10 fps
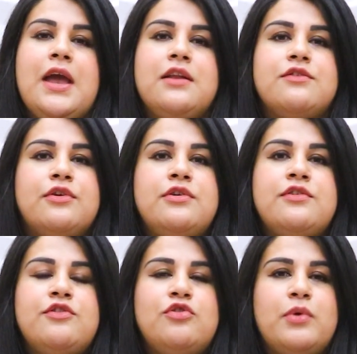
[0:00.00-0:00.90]
In certain
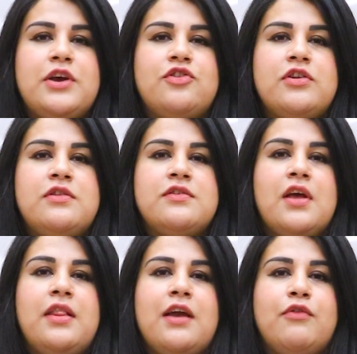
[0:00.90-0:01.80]
situations,
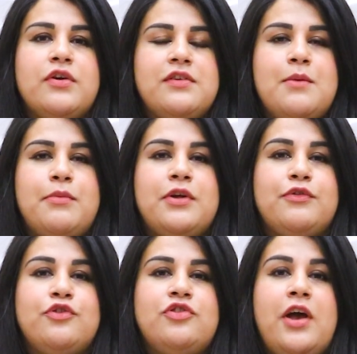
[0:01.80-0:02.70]
like for example, if
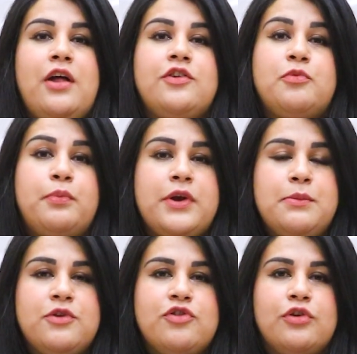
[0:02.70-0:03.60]
your child is
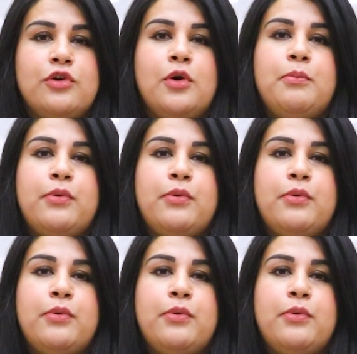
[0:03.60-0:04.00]
premature,